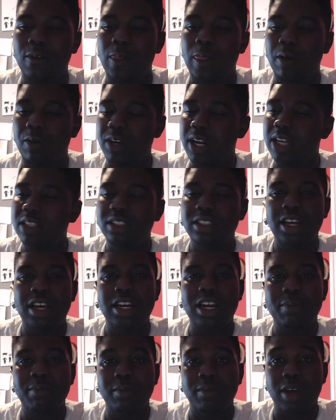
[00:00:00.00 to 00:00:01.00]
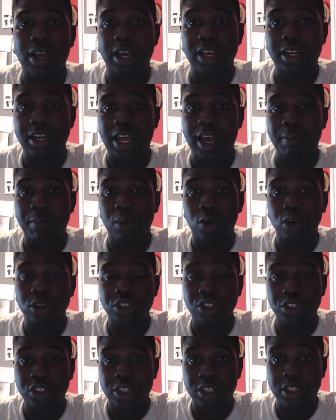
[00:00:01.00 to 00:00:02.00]
When I signed up in that
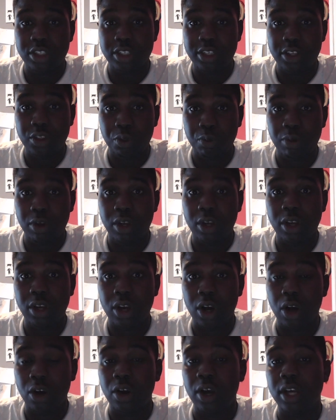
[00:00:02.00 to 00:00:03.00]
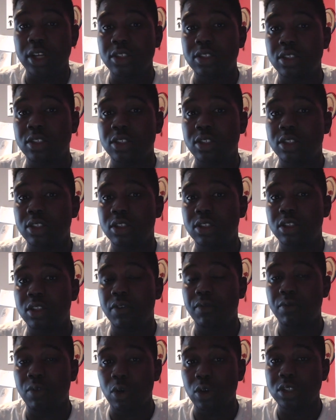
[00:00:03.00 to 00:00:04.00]
Porsche GT3 RS, the
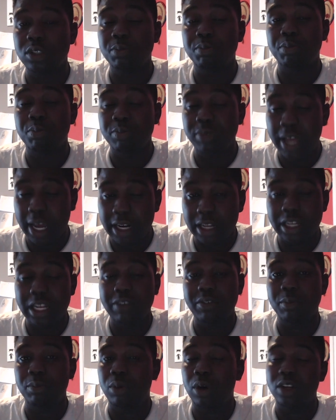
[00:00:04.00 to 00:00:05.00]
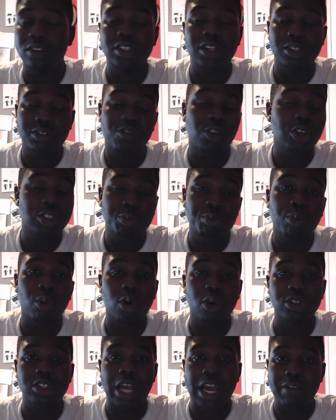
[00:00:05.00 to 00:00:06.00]
first 911, the first
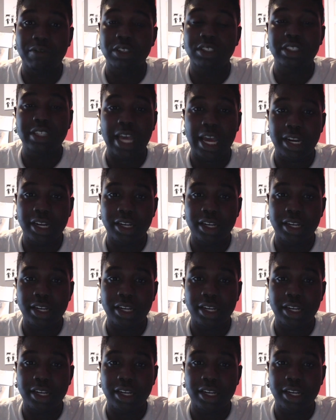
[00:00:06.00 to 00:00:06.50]
Porsche I ever sat